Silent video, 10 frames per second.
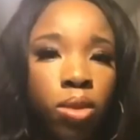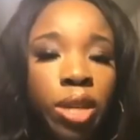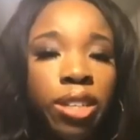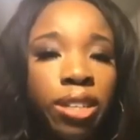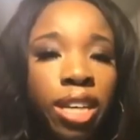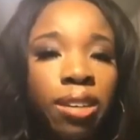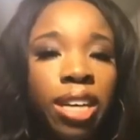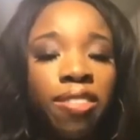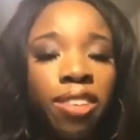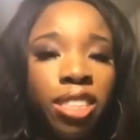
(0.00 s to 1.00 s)
Well,
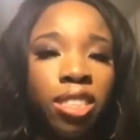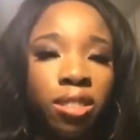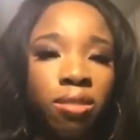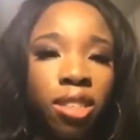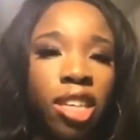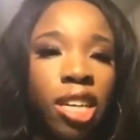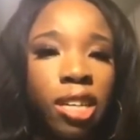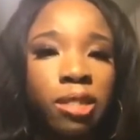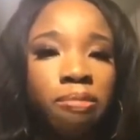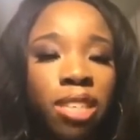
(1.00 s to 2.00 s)
I find it
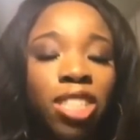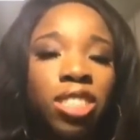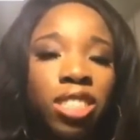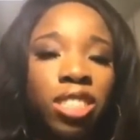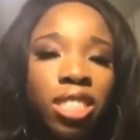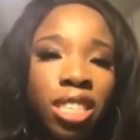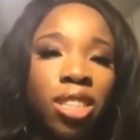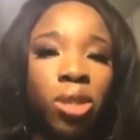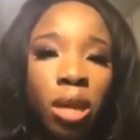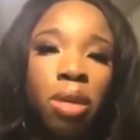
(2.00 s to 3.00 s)
interesting that
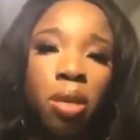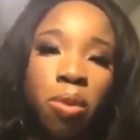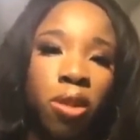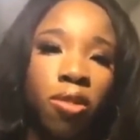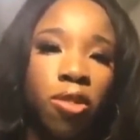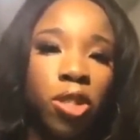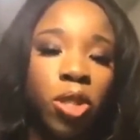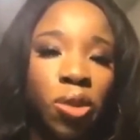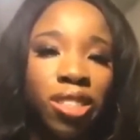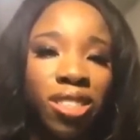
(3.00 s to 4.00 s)
those same people are the
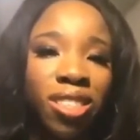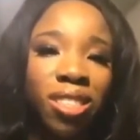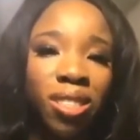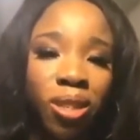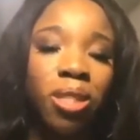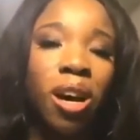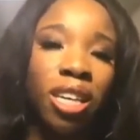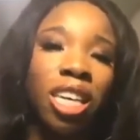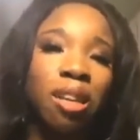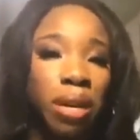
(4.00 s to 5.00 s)
first ones to start
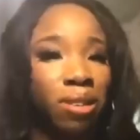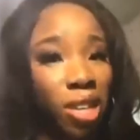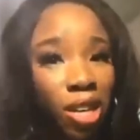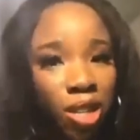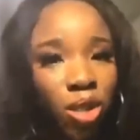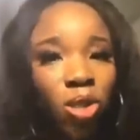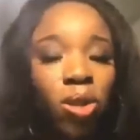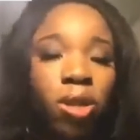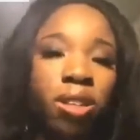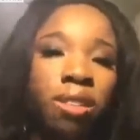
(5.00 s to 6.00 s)
talking about gun
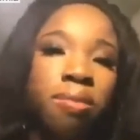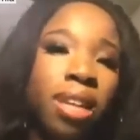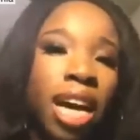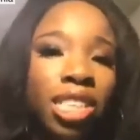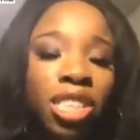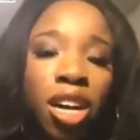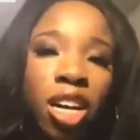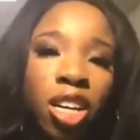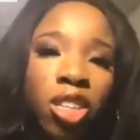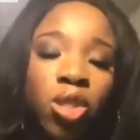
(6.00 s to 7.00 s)
control.
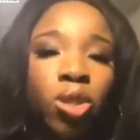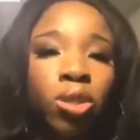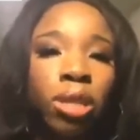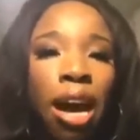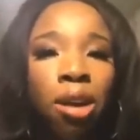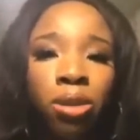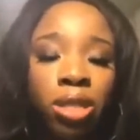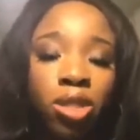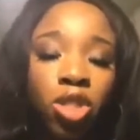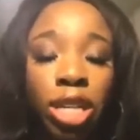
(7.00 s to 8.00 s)
Hashtag gun control now
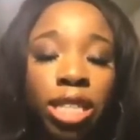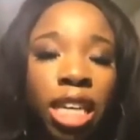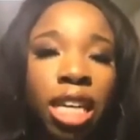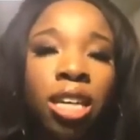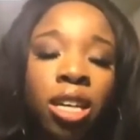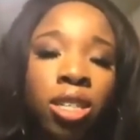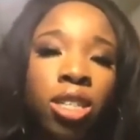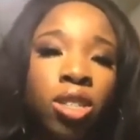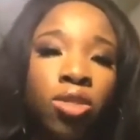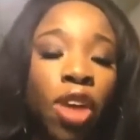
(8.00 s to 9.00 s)
was trending
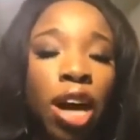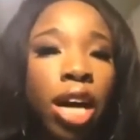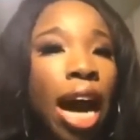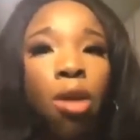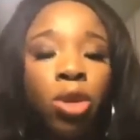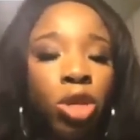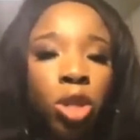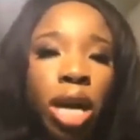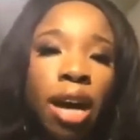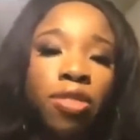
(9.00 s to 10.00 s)
just
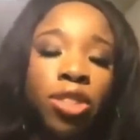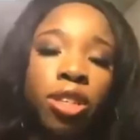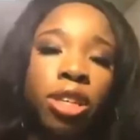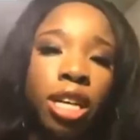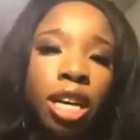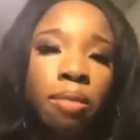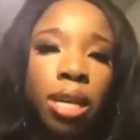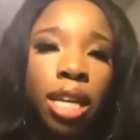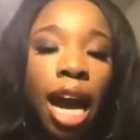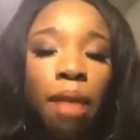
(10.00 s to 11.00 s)
hours after
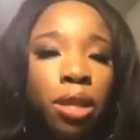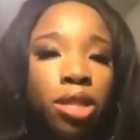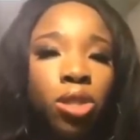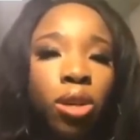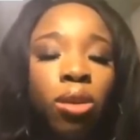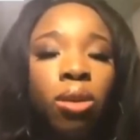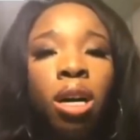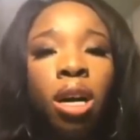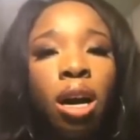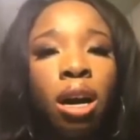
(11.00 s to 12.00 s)
it happened. So,
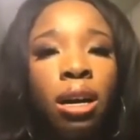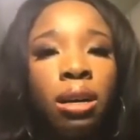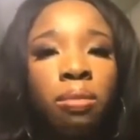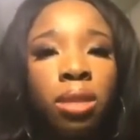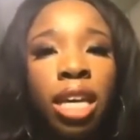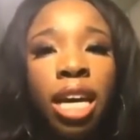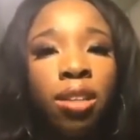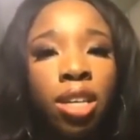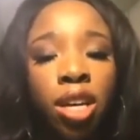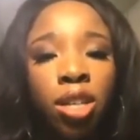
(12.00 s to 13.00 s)
yeah,
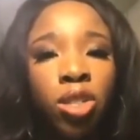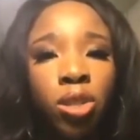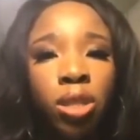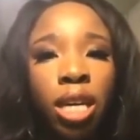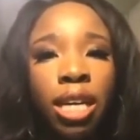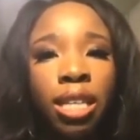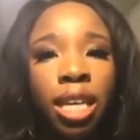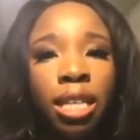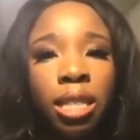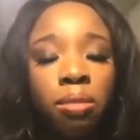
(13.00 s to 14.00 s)
on the gun control side,
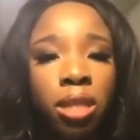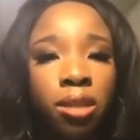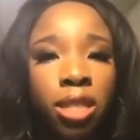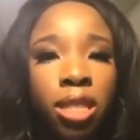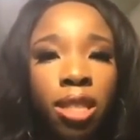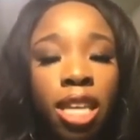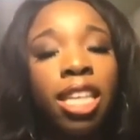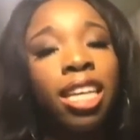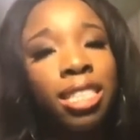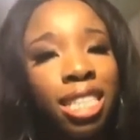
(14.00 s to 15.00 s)
they seem to think
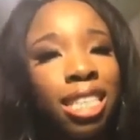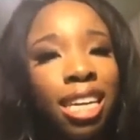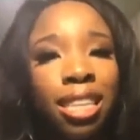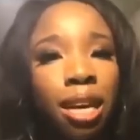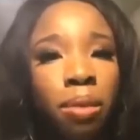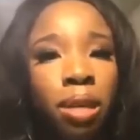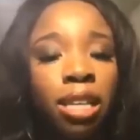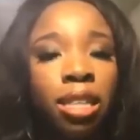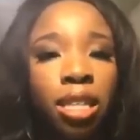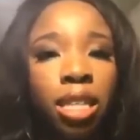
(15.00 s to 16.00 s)
they can dictate that. But
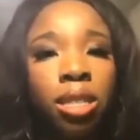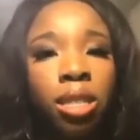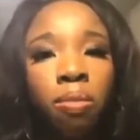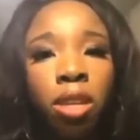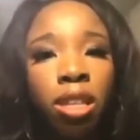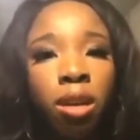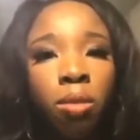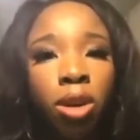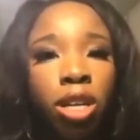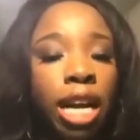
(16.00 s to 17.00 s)
I think that's something
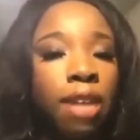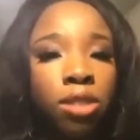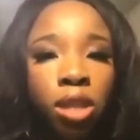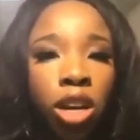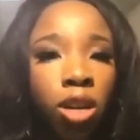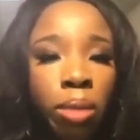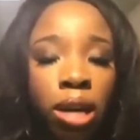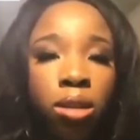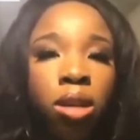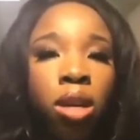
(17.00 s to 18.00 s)
that we're going to have to talk
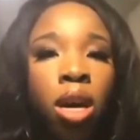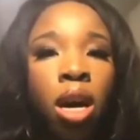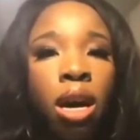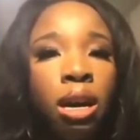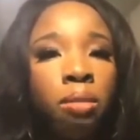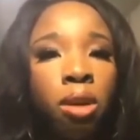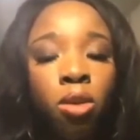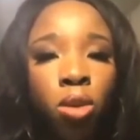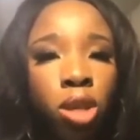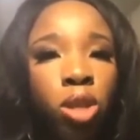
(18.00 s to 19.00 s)
about.
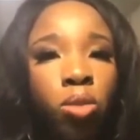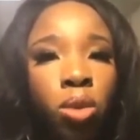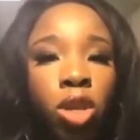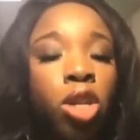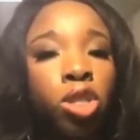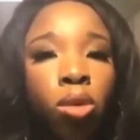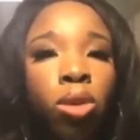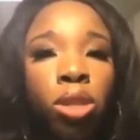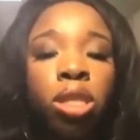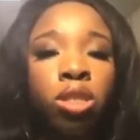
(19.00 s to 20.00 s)
Of course, the
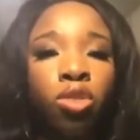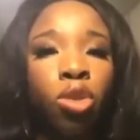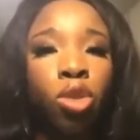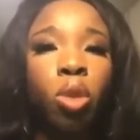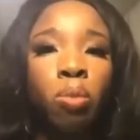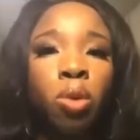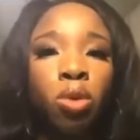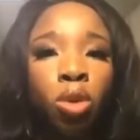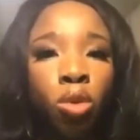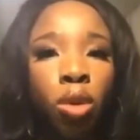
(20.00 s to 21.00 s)
condolences for those
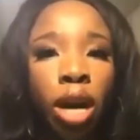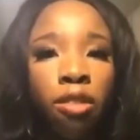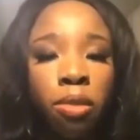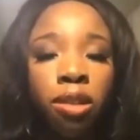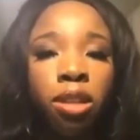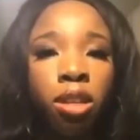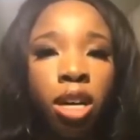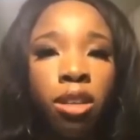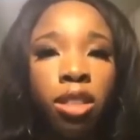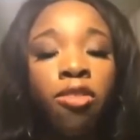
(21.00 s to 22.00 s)
people who have been
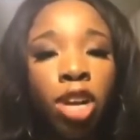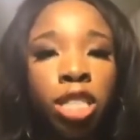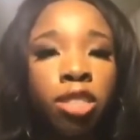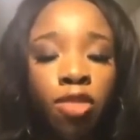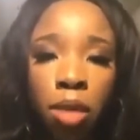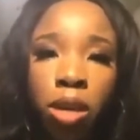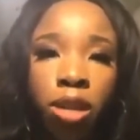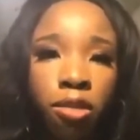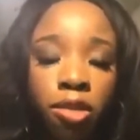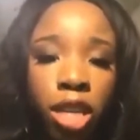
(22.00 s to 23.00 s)
the friends and
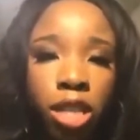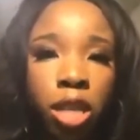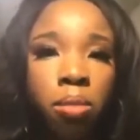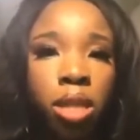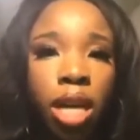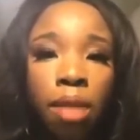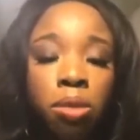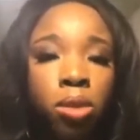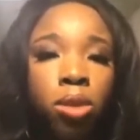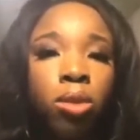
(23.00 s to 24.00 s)
family and the victims.
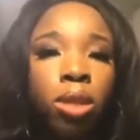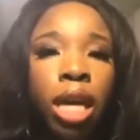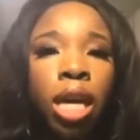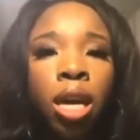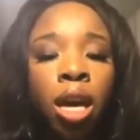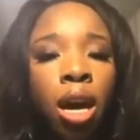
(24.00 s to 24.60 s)
Absolutely.